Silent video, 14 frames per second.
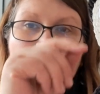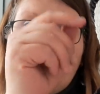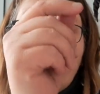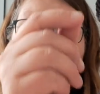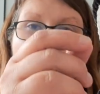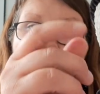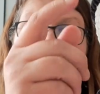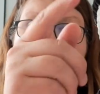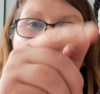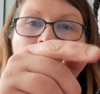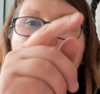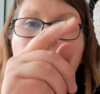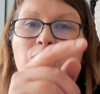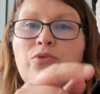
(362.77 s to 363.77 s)
where
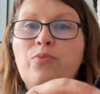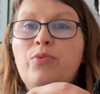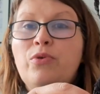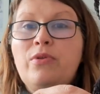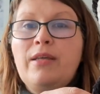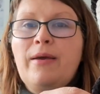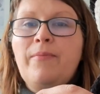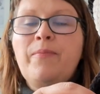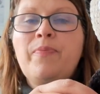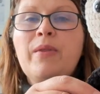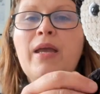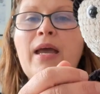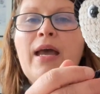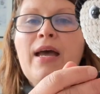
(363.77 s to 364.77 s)
best to put them.
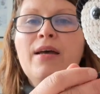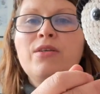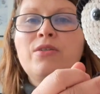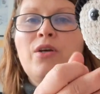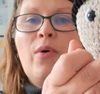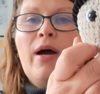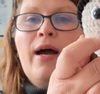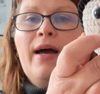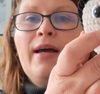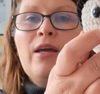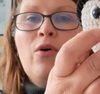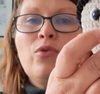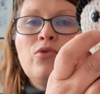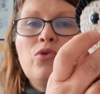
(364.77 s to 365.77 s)
So
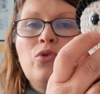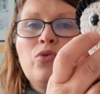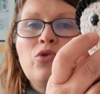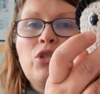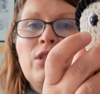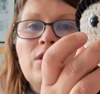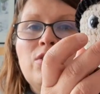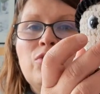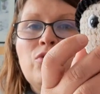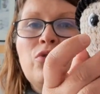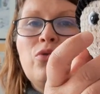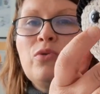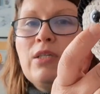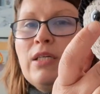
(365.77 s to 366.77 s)
I also, she doesn't
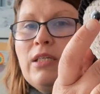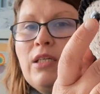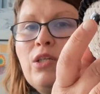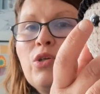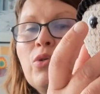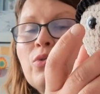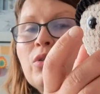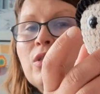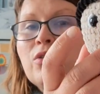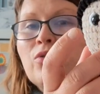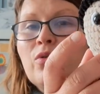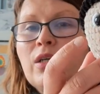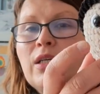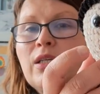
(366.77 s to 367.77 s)
use any noses
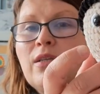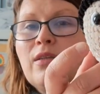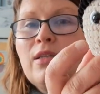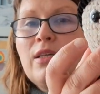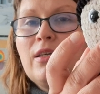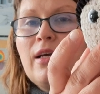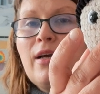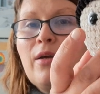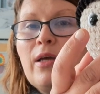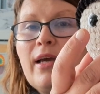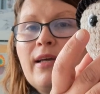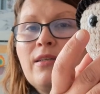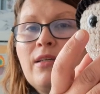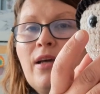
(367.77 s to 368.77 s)
or anything. I
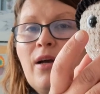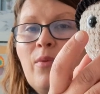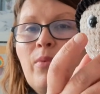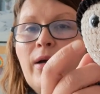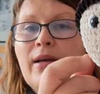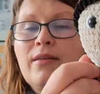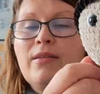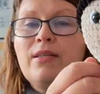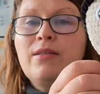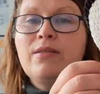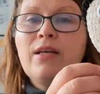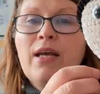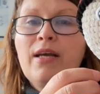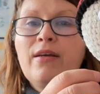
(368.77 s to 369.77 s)
added up. I had
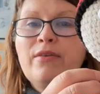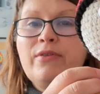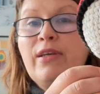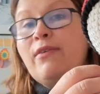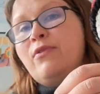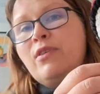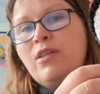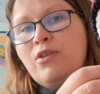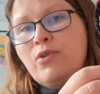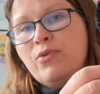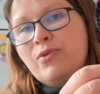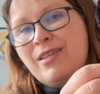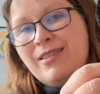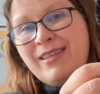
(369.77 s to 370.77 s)
these safety
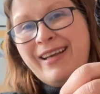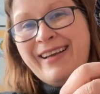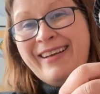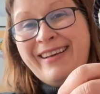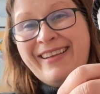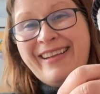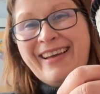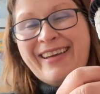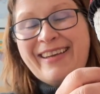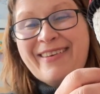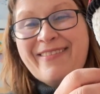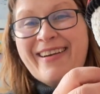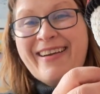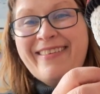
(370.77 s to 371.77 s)
noses lying
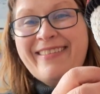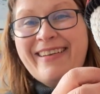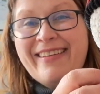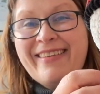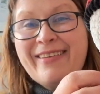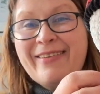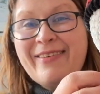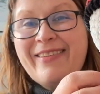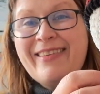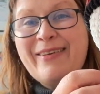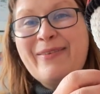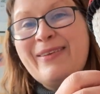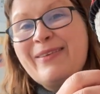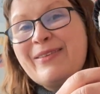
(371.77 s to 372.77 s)
around, and I thought they
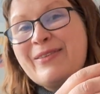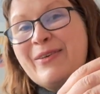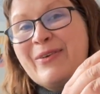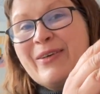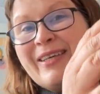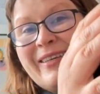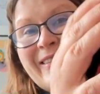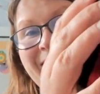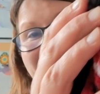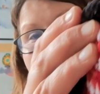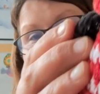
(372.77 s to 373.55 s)
would look so cute in